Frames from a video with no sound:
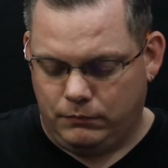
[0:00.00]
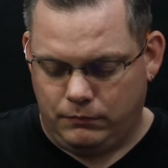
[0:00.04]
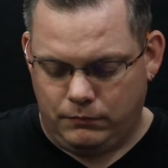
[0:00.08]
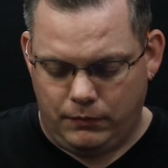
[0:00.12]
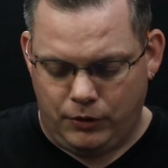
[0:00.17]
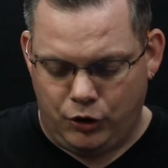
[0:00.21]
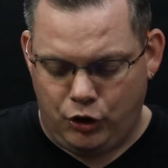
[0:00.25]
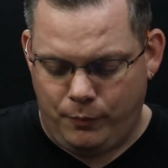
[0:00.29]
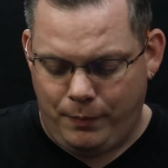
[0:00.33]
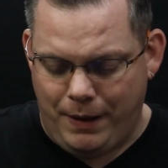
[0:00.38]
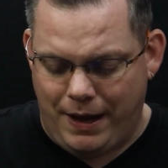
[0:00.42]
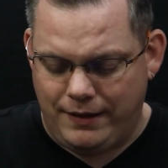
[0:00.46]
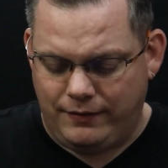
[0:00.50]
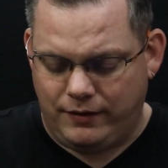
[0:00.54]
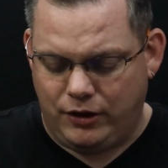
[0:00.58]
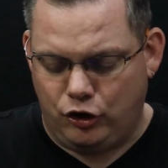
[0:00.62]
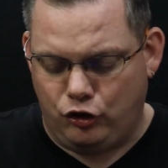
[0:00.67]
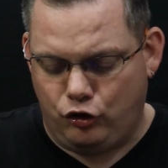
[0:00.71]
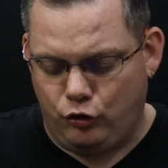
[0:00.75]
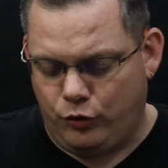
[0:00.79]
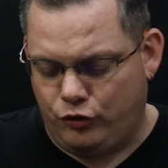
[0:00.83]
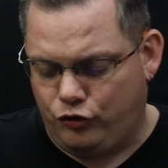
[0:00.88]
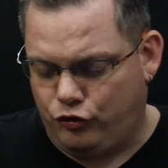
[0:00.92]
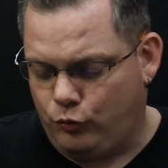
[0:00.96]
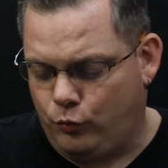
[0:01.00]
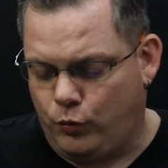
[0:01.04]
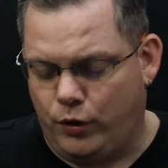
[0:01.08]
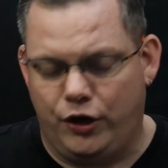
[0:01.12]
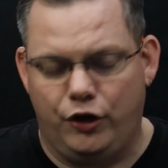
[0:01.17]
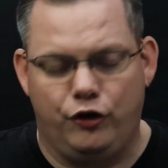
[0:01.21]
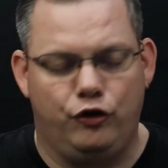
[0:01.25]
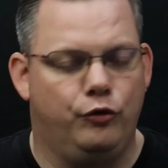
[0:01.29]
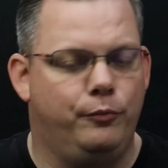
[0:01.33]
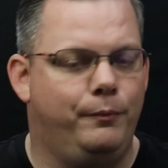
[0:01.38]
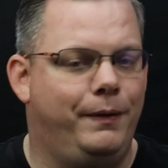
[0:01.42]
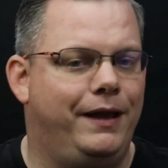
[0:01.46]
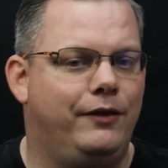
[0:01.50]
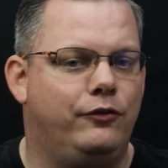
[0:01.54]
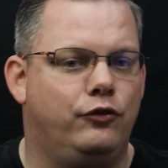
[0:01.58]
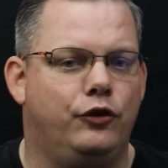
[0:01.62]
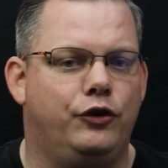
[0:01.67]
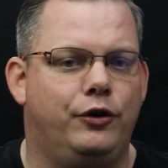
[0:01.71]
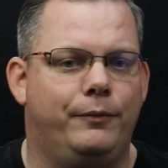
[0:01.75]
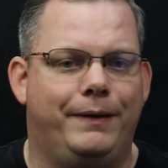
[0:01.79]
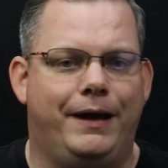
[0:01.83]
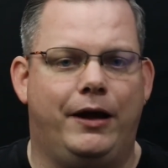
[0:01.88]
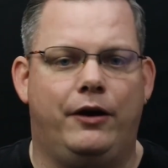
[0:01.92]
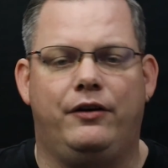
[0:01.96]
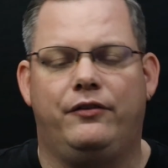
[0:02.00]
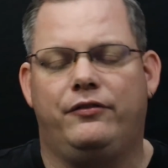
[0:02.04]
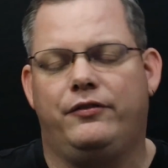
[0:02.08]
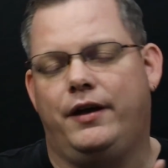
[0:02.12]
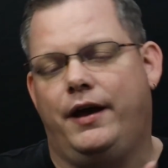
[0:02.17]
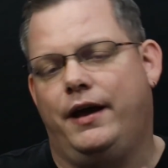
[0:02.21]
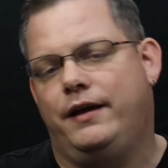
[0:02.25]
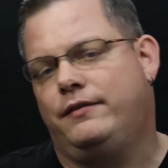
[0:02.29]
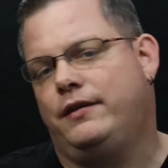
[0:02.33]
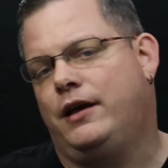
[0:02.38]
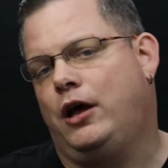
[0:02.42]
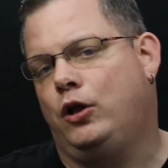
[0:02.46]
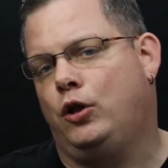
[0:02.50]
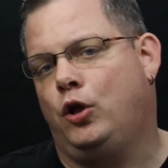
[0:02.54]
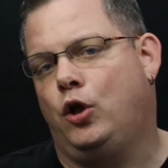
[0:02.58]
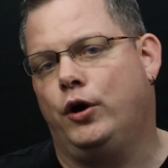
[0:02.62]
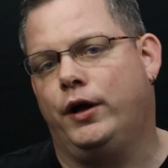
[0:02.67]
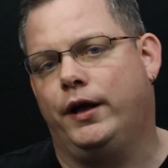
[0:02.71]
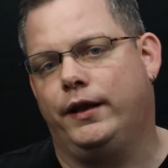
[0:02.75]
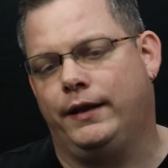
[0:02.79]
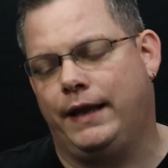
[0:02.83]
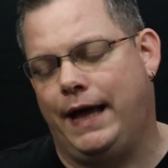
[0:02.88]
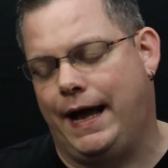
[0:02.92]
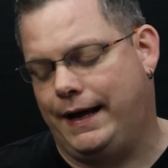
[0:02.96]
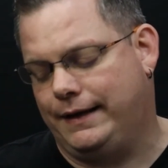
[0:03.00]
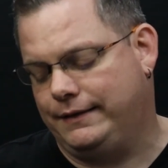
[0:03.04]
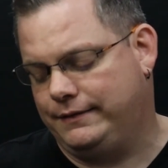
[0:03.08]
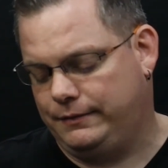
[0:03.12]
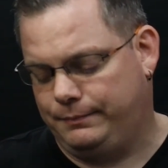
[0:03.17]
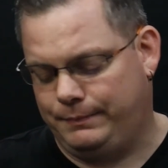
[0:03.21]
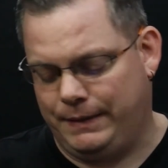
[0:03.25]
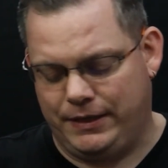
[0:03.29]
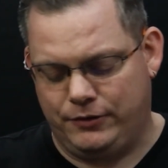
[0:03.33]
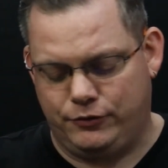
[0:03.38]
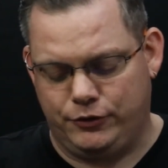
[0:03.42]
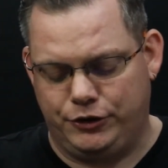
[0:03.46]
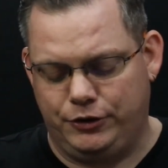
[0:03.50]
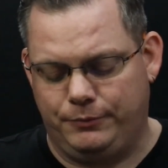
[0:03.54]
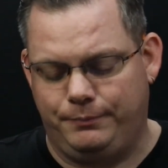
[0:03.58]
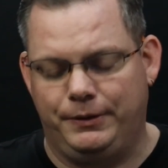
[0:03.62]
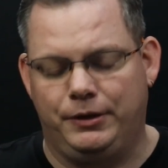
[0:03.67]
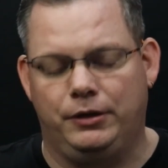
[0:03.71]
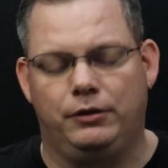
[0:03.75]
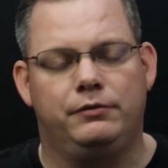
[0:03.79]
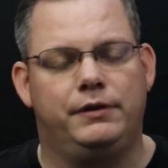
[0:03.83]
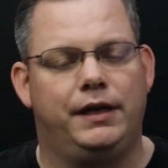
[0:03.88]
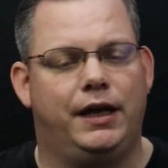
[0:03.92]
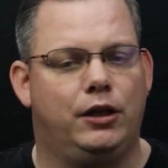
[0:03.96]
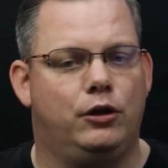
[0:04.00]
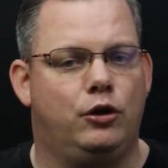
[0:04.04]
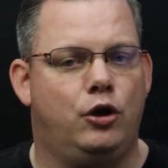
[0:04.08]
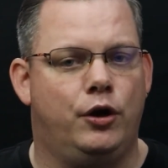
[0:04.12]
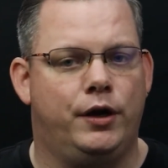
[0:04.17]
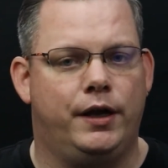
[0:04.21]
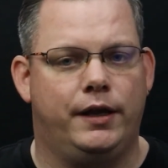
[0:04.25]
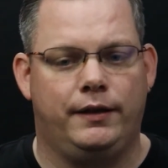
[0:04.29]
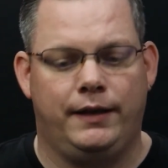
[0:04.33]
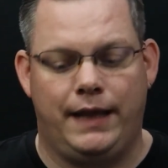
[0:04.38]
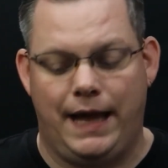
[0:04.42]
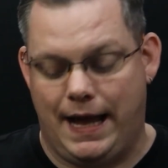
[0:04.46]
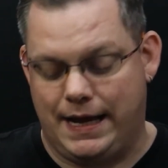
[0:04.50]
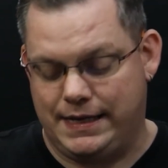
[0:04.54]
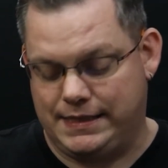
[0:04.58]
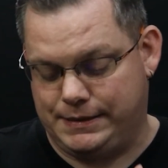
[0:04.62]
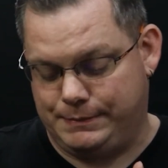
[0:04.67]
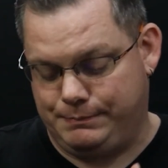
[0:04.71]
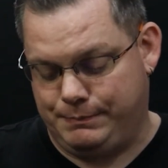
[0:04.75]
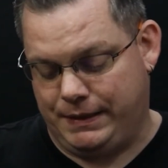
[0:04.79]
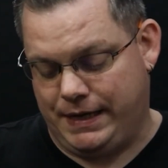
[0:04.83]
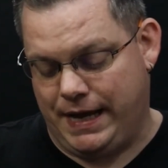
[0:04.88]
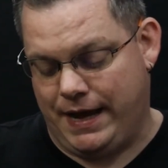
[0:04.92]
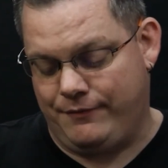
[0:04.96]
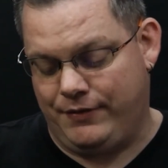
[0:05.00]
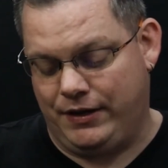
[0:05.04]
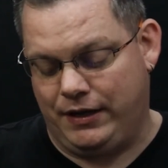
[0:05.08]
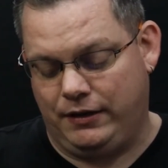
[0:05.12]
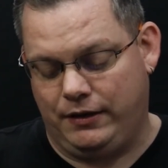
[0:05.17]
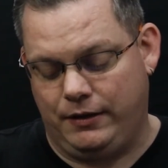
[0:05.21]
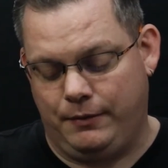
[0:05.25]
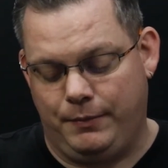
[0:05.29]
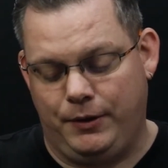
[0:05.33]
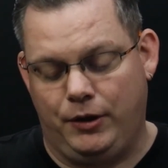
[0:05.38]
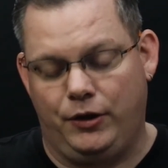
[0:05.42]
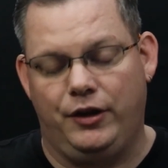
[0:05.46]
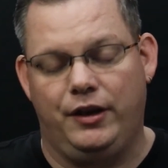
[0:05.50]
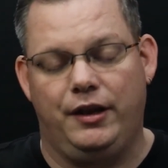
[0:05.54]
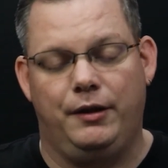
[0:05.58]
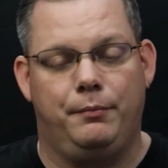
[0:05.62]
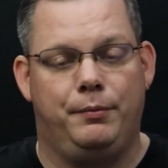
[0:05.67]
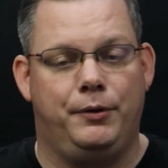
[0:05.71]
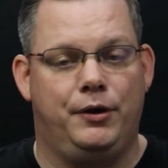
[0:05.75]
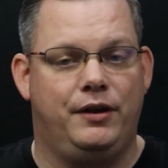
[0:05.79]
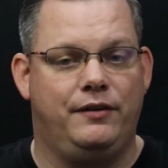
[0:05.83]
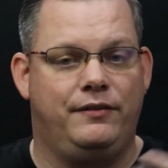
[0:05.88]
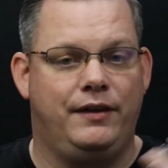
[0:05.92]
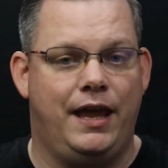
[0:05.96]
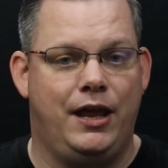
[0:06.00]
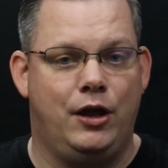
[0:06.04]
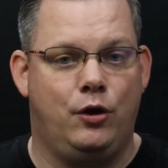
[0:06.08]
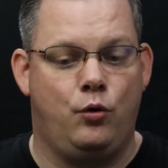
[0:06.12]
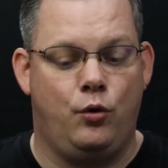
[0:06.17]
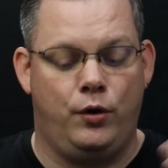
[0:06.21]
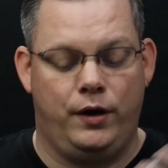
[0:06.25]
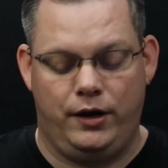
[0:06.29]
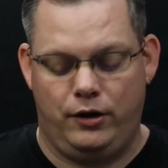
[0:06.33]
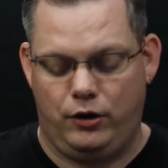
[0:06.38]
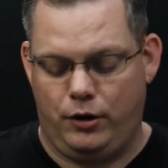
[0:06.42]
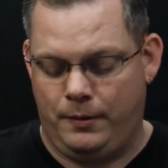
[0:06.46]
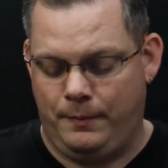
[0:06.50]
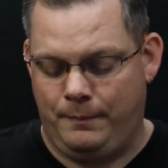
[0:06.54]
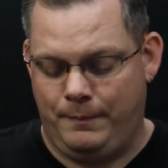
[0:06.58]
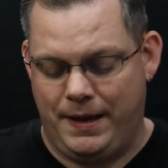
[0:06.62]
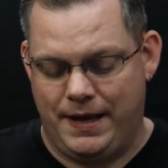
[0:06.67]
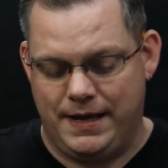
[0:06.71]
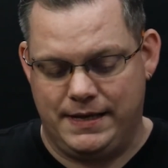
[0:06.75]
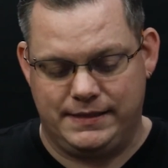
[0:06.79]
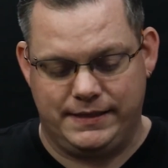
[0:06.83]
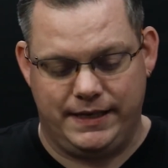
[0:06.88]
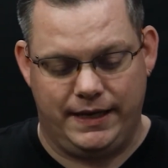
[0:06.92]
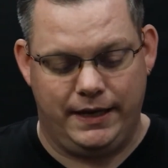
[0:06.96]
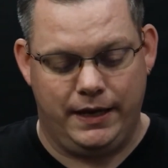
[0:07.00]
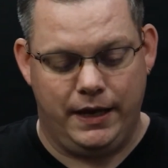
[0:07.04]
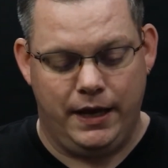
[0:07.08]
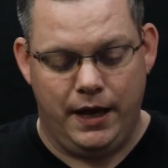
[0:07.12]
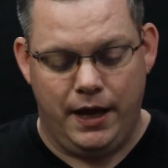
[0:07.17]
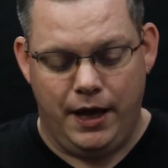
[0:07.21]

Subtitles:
you basically do what you want to do. Based on your battery size, how long it lasts. Based on your build, how long it lasts. But having the ability to put a tank on it, amazing.